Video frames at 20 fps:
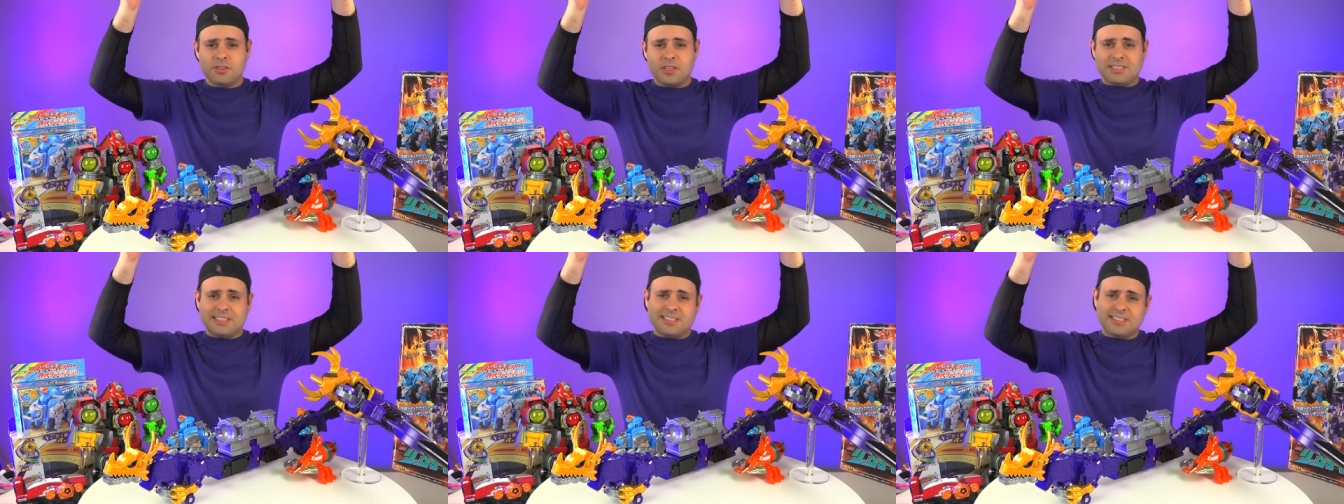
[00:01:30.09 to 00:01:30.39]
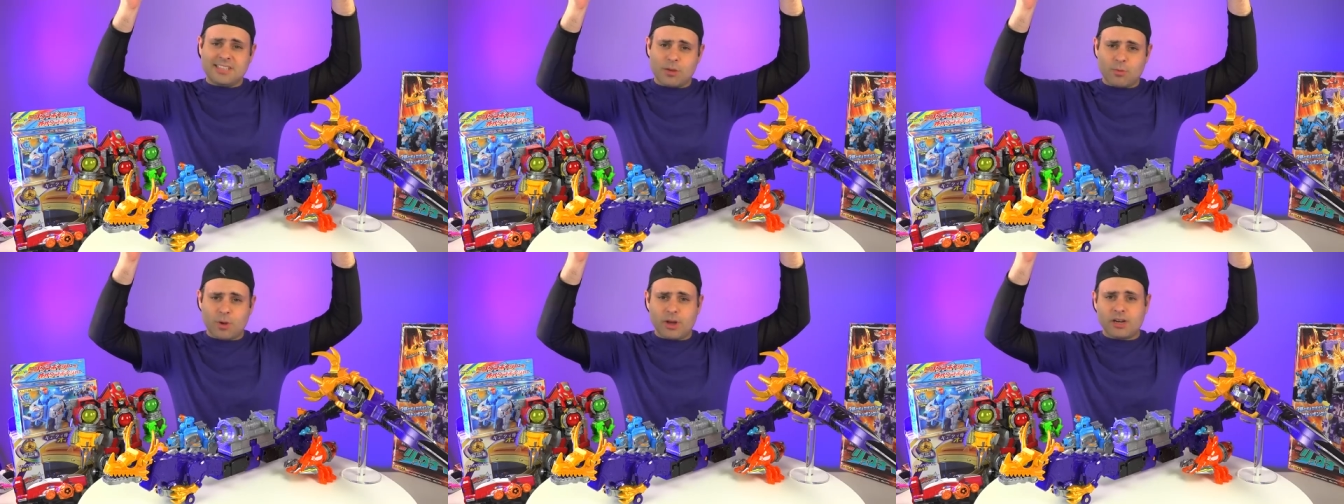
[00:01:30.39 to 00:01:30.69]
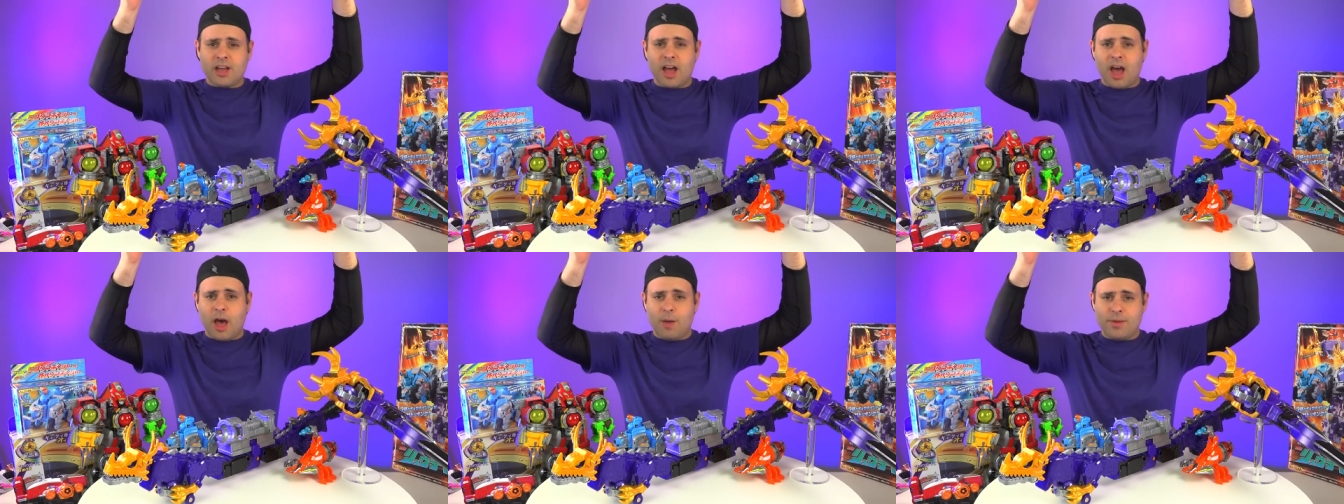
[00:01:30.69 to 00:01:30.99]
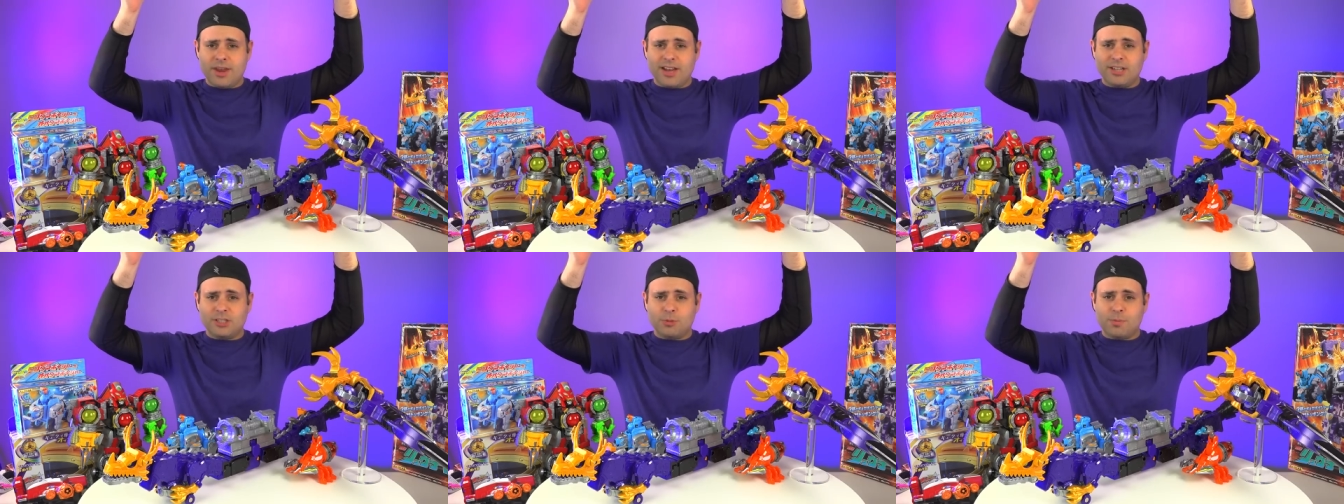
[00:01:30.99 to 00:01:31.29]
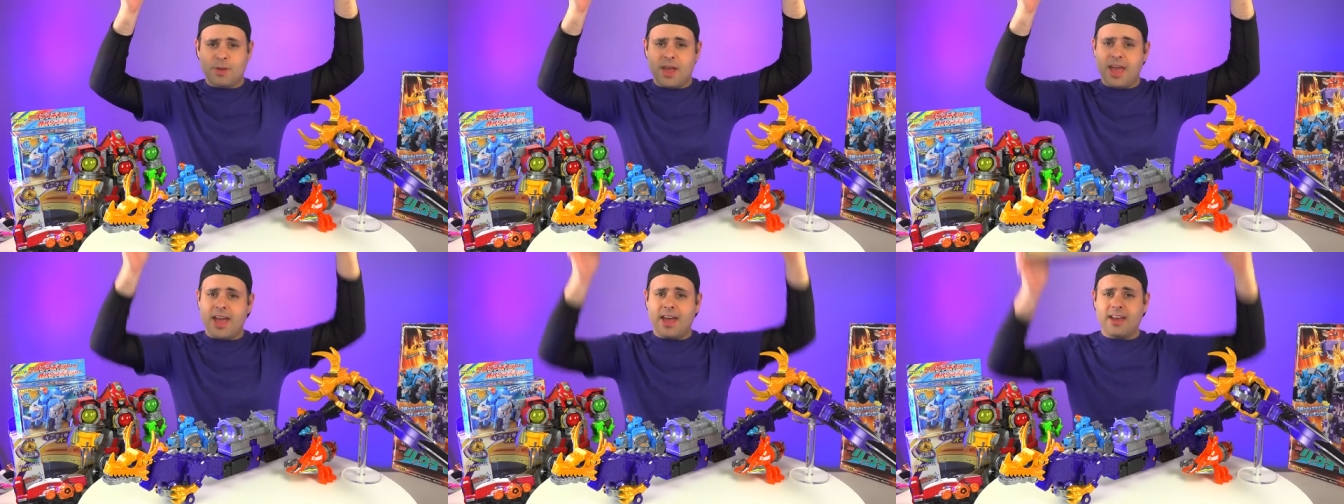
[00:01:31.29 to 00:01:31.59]
This is somewhat common in
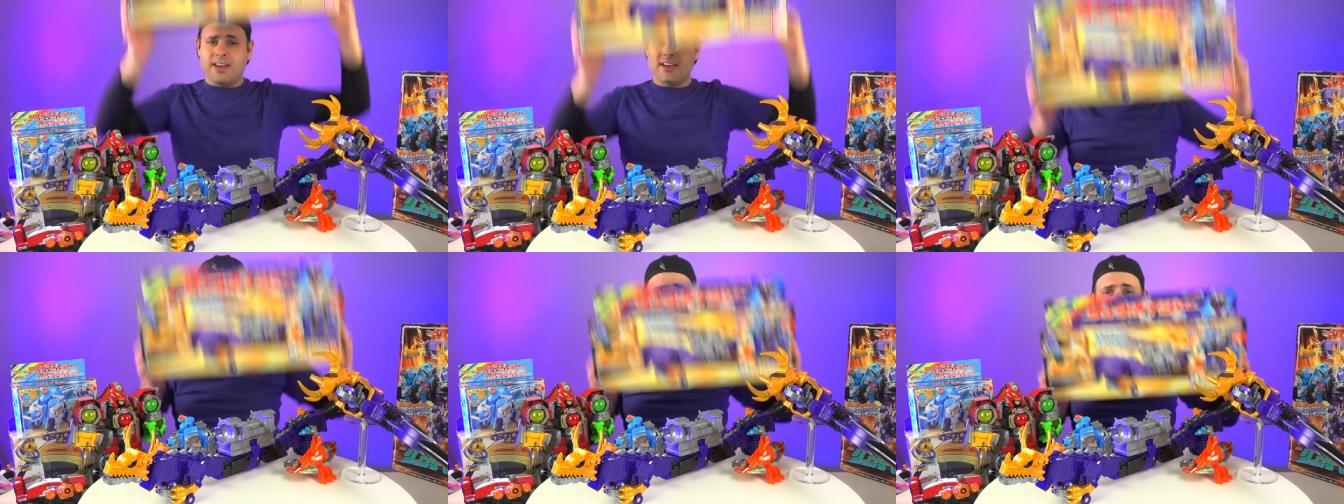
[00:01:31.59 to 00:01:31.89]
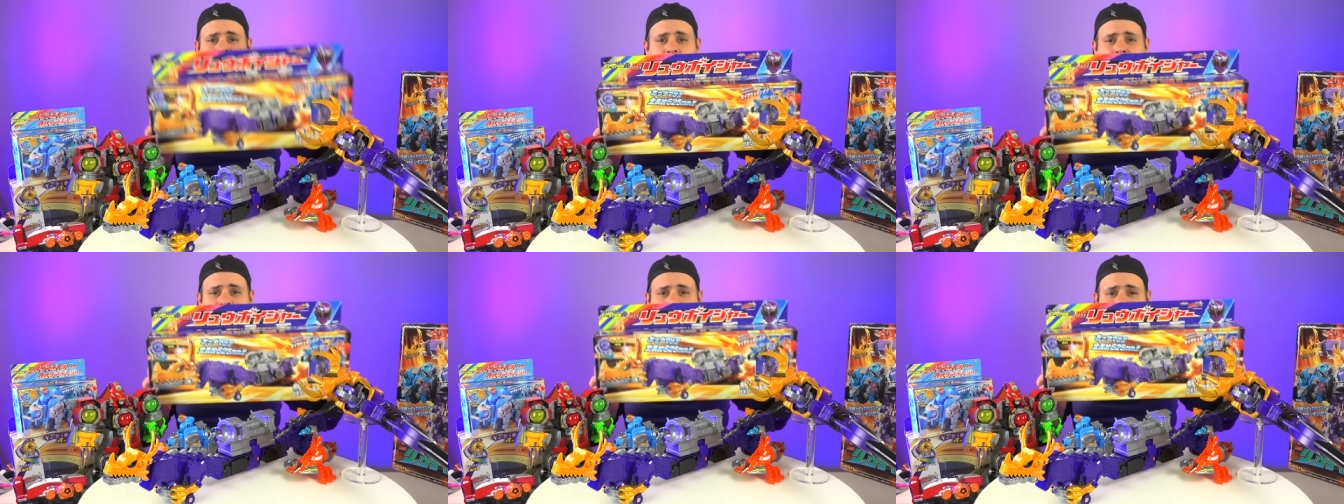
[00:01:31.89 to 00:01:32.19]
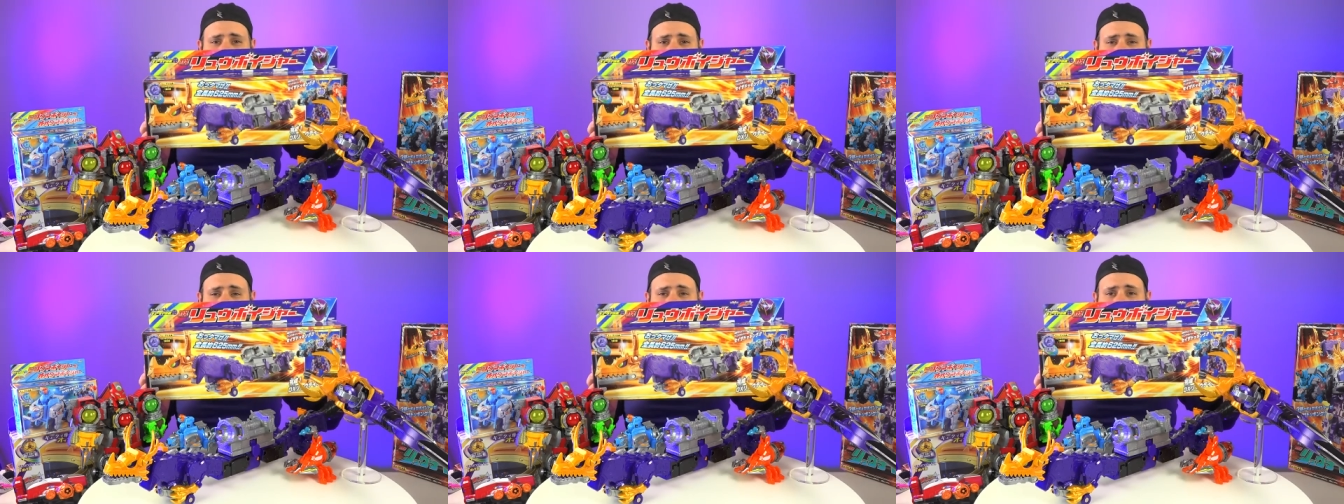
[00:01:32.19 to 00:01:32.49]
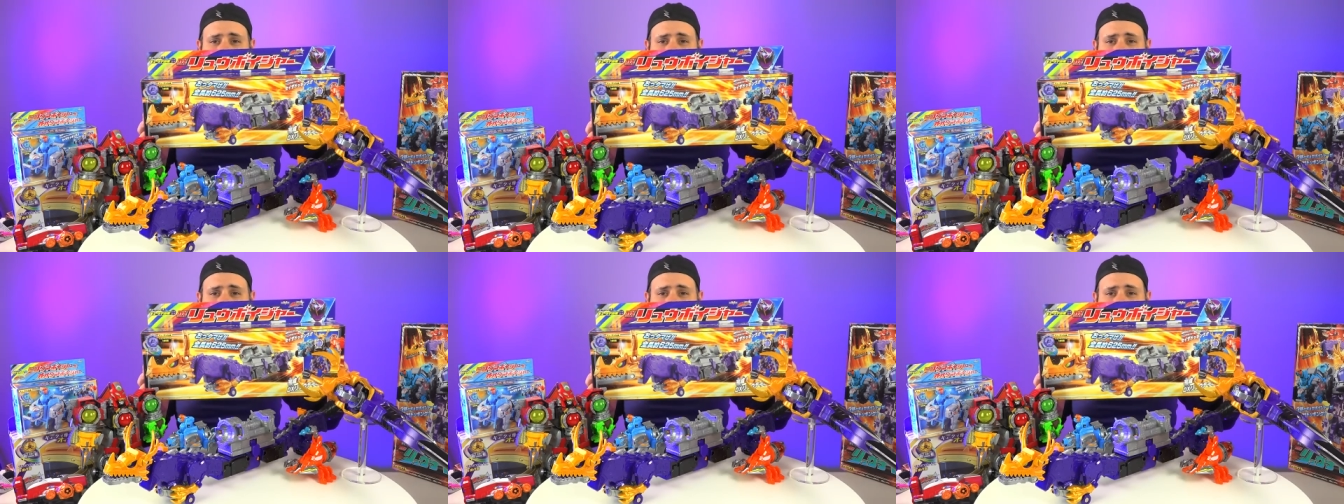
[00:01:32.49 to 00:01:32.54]
Japan. You can get the